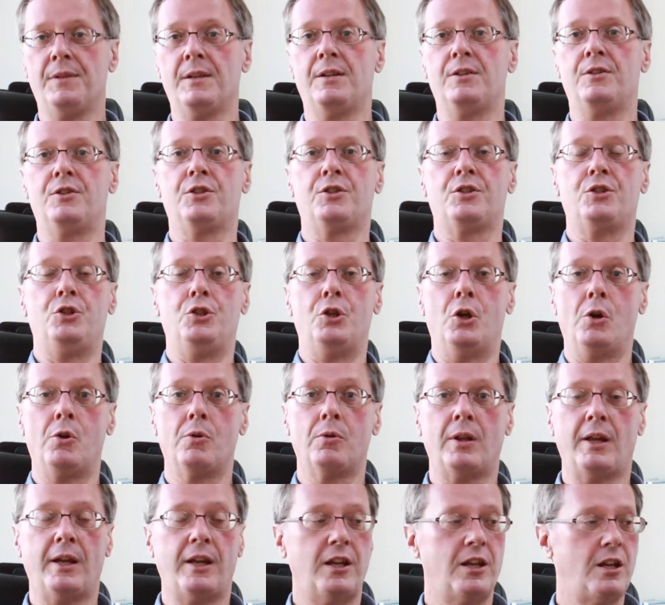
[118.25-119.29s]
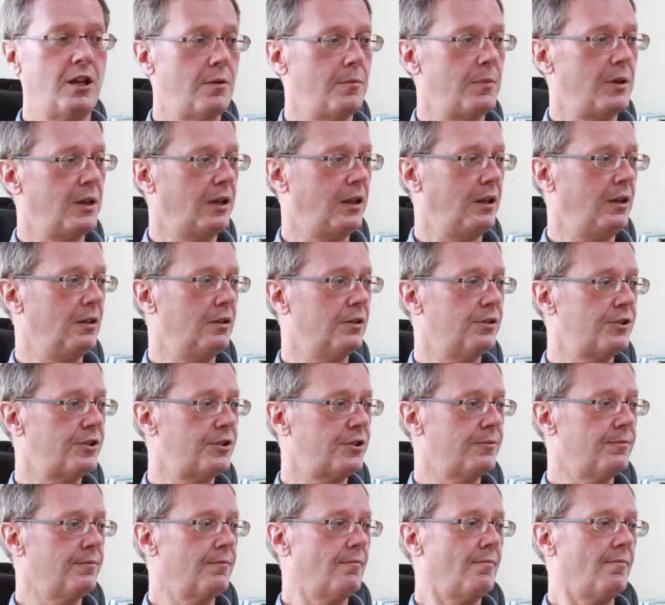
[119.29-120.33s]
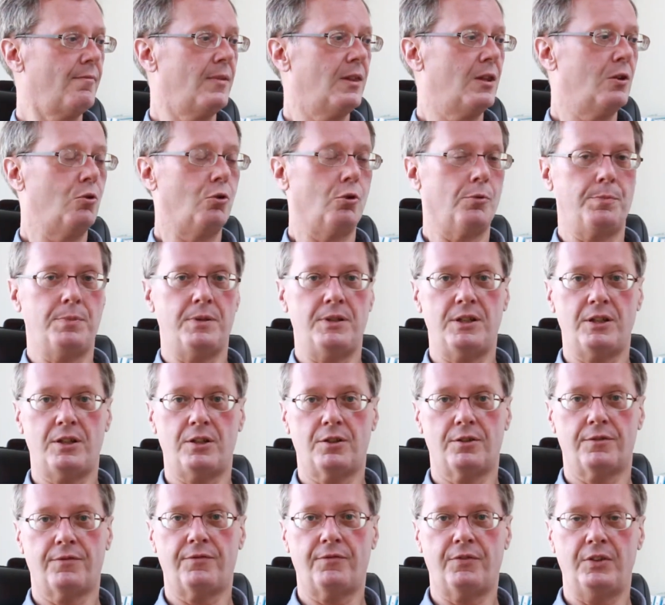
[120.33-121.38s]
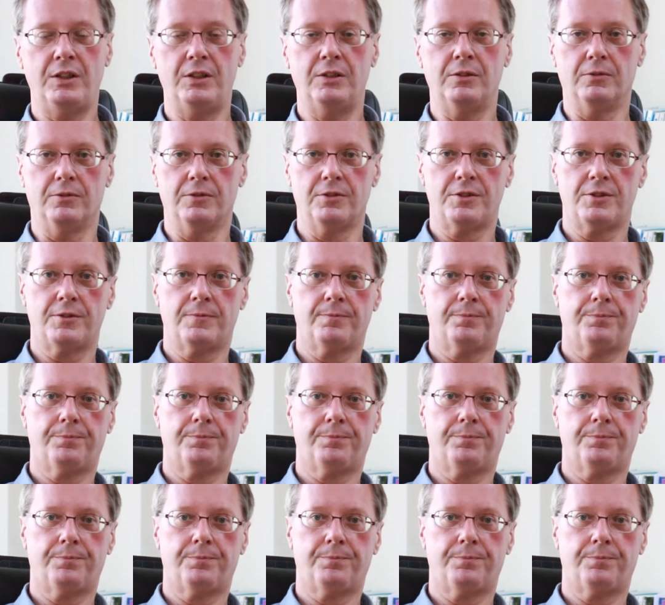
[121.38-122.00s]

just general academic English or particular fields.